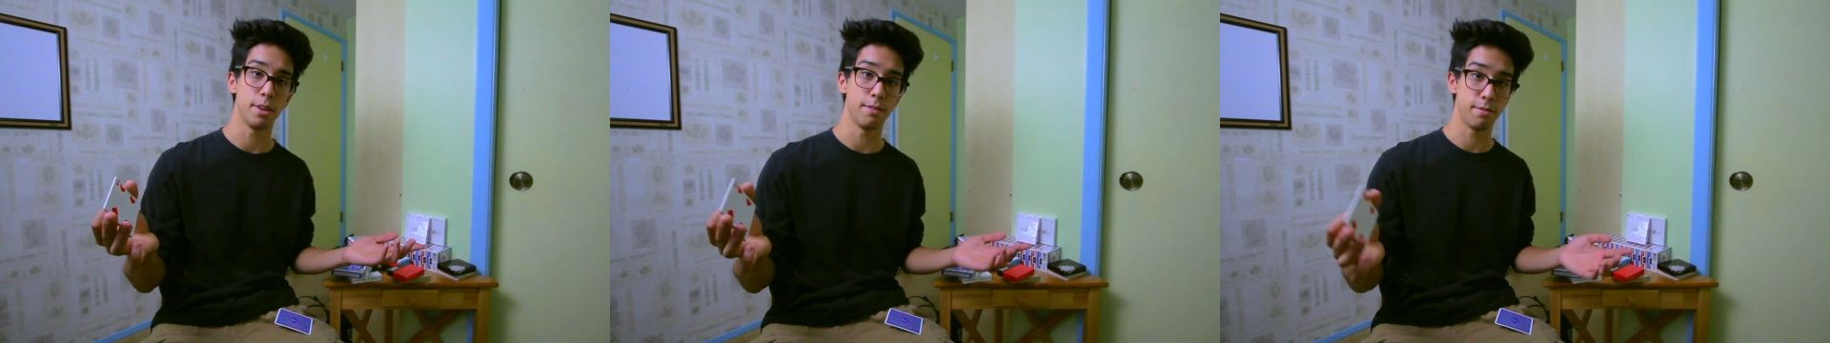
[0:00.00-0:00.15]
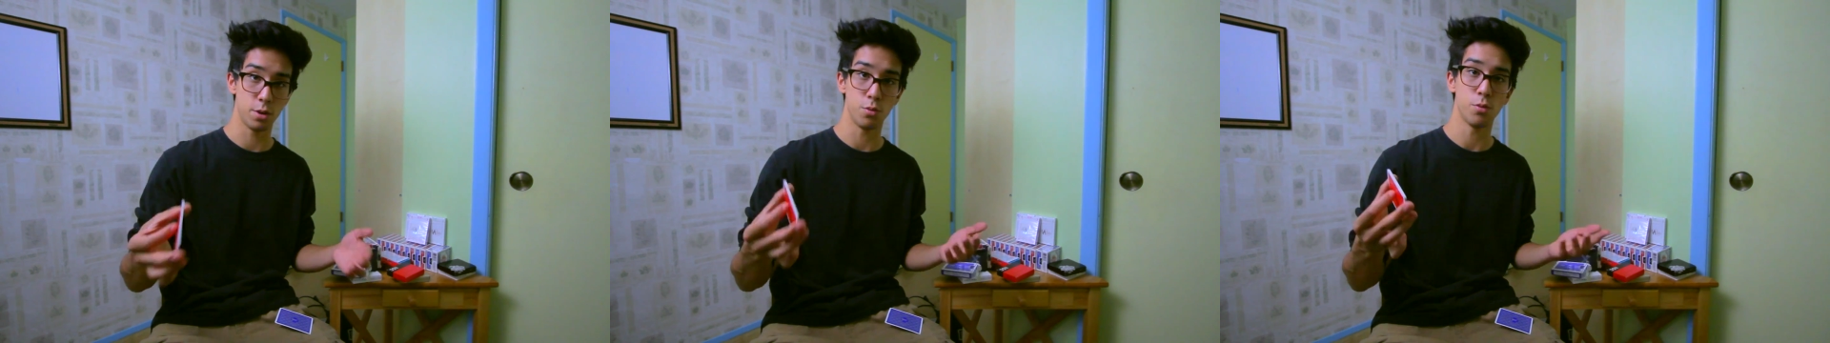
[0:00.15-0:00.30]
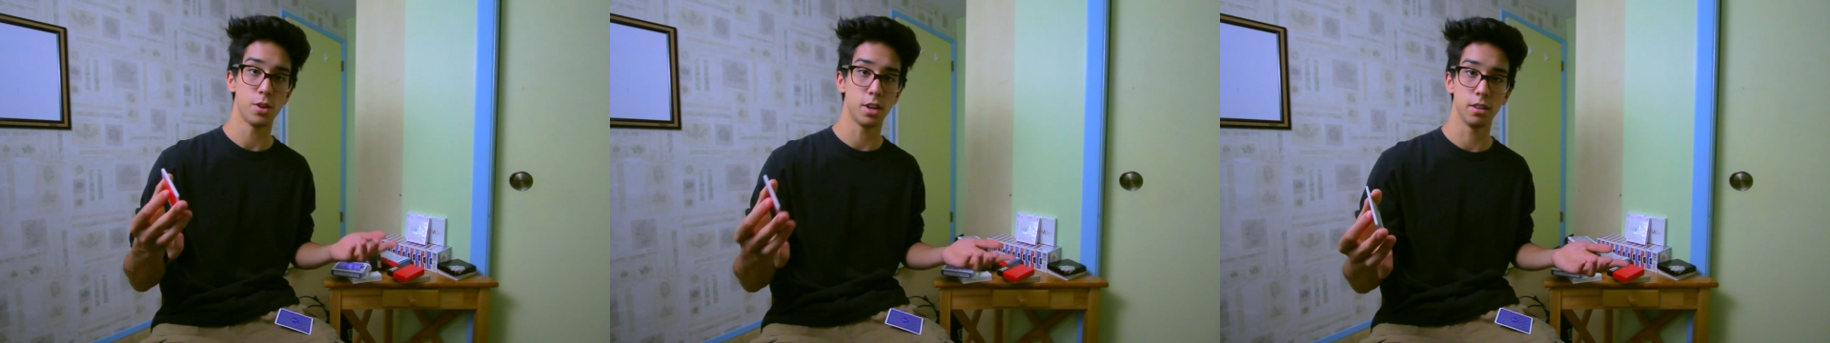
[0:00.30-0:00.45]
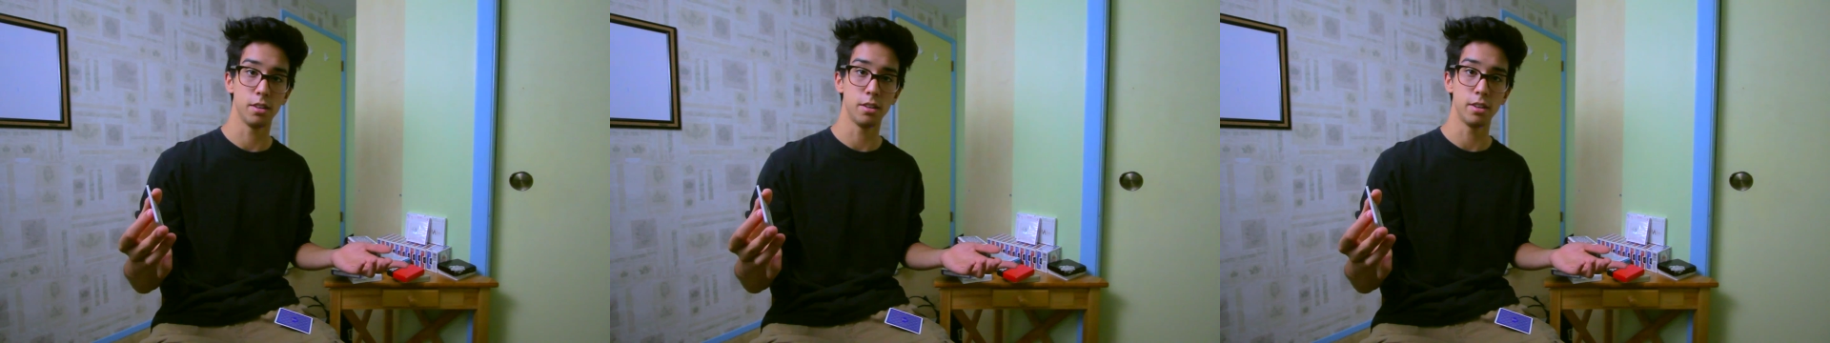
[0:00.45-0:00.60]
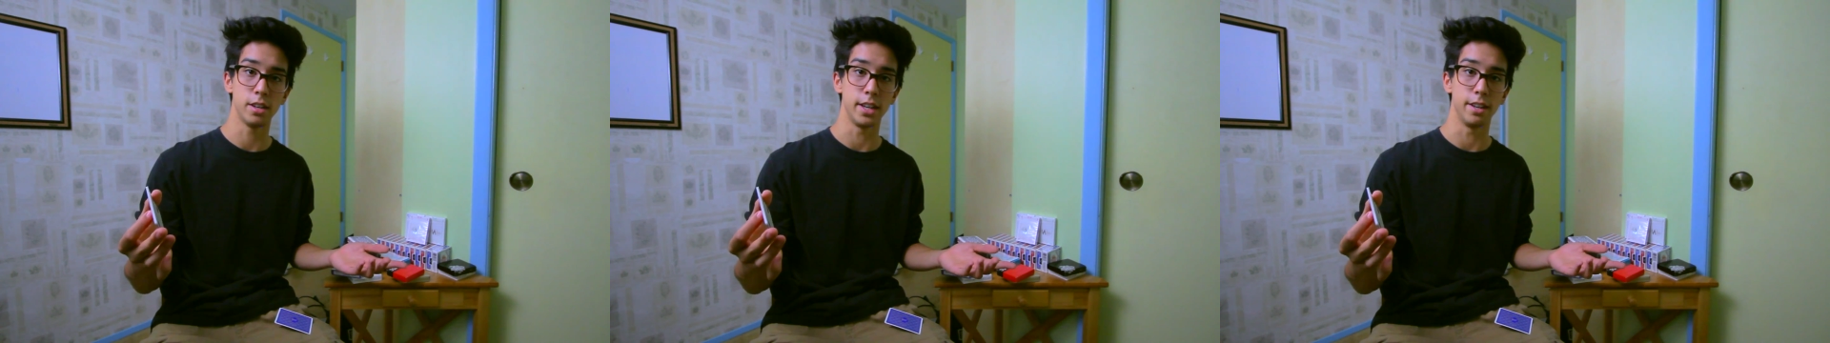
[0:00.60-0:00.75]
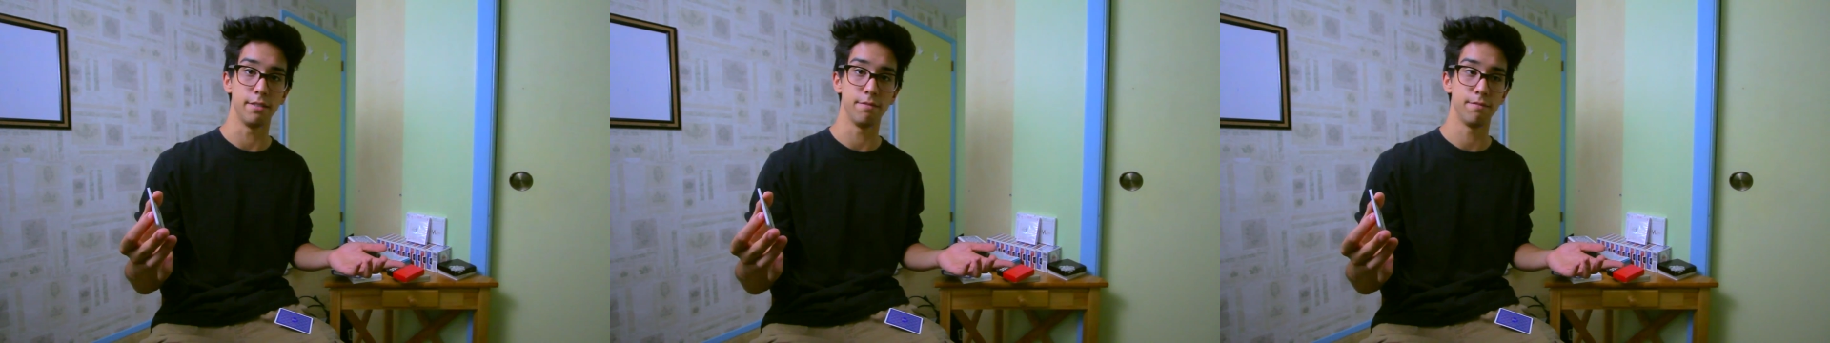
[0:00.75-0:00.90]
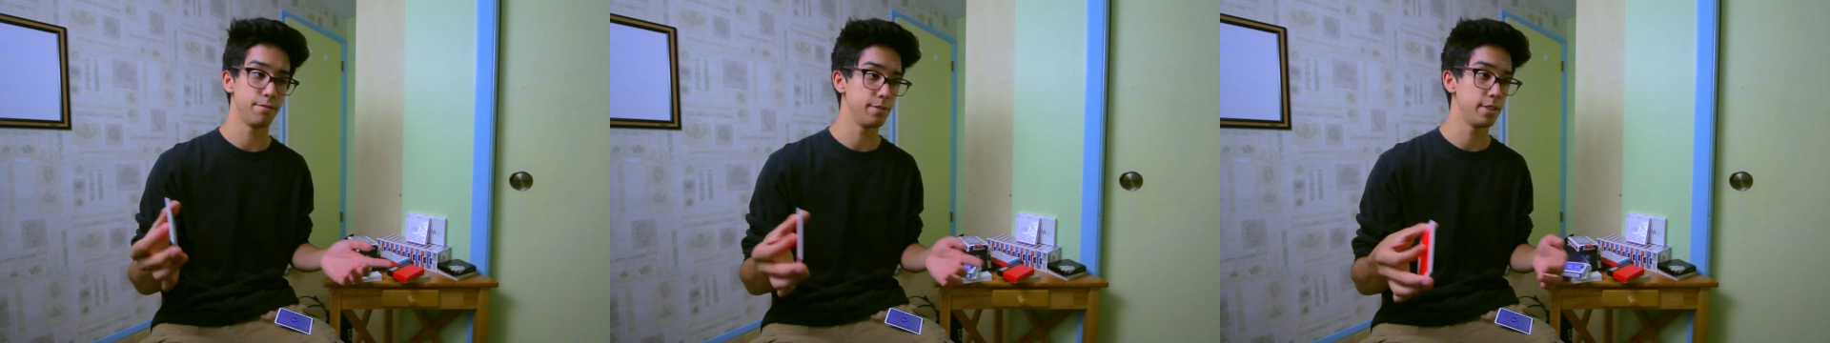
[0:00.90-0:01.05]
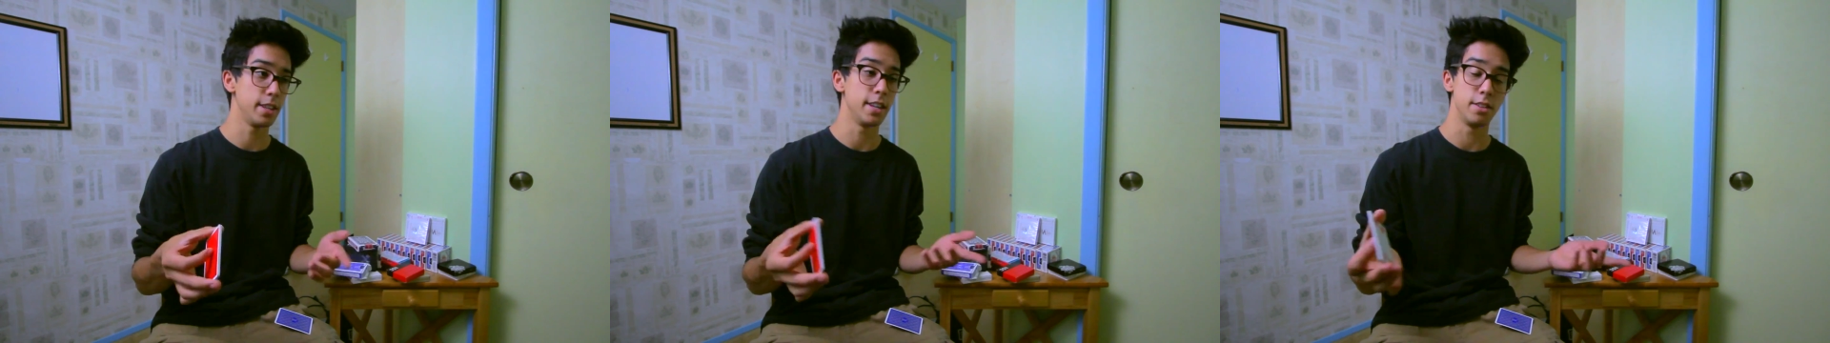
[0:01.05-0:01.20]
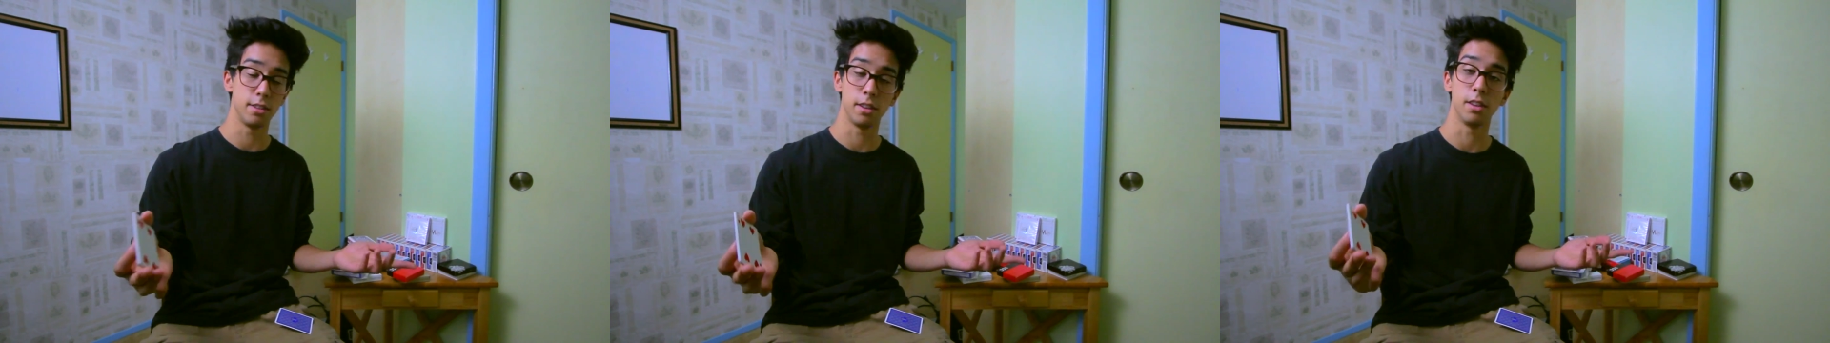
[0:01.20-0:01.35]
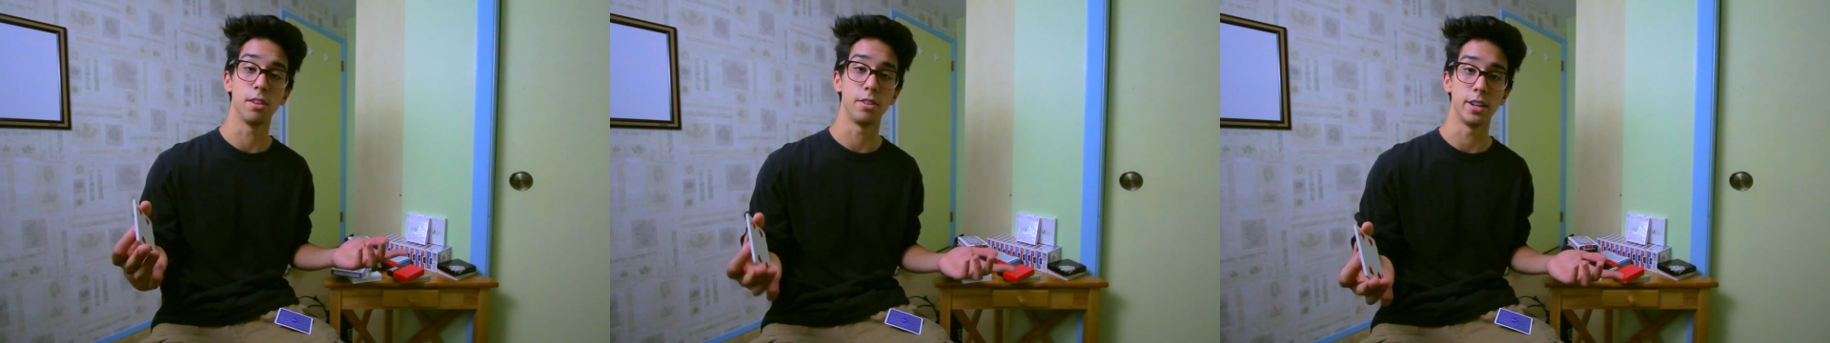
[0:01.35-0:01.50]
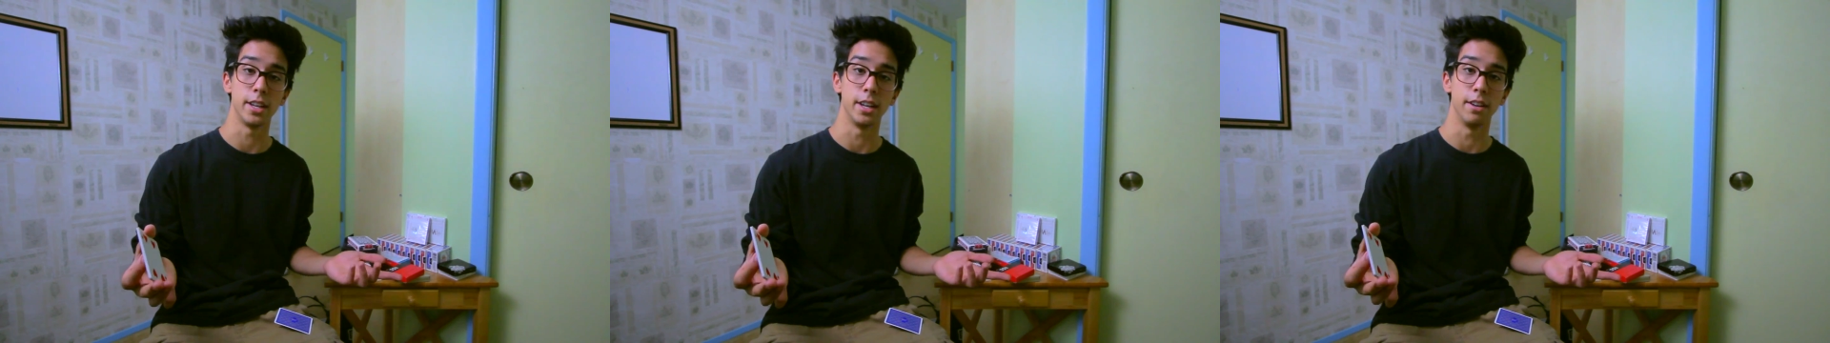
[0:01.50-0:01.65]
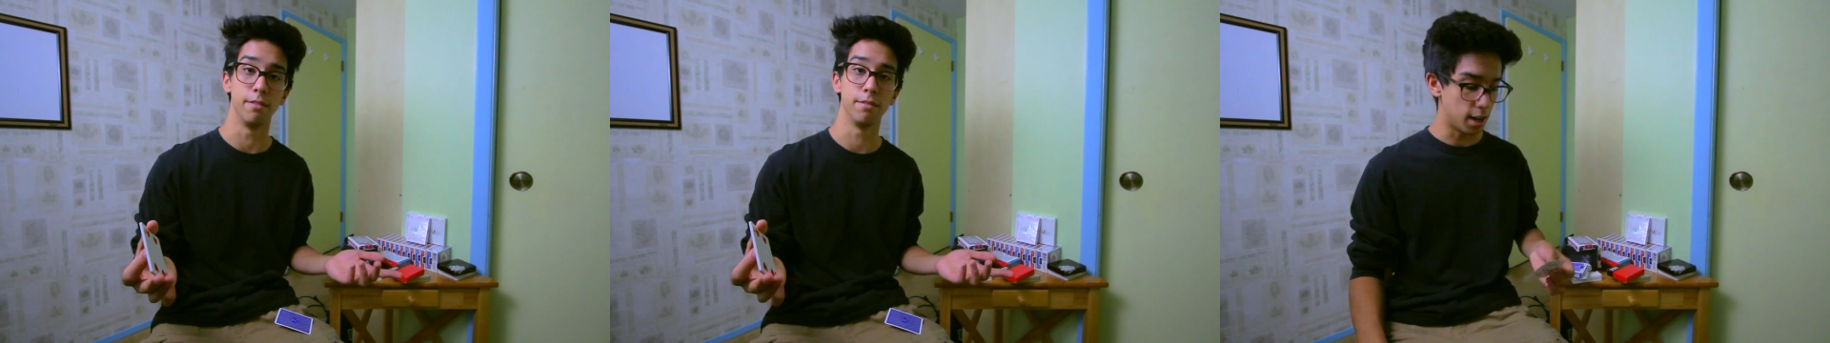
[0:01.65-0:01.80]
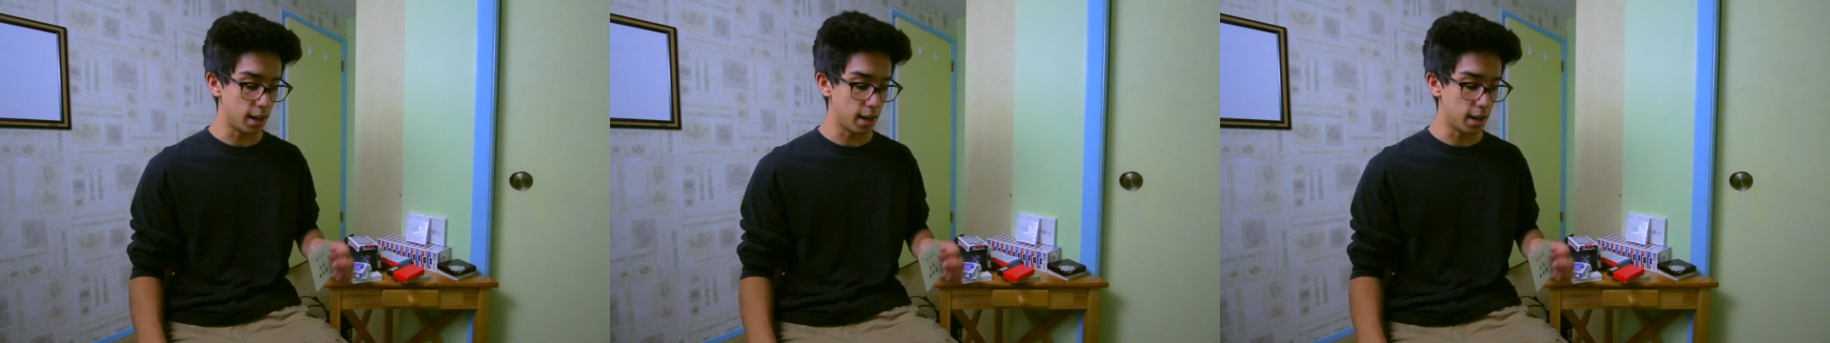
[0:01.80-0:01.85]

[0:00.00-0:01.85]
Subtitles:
If you want to learn it, then learn it.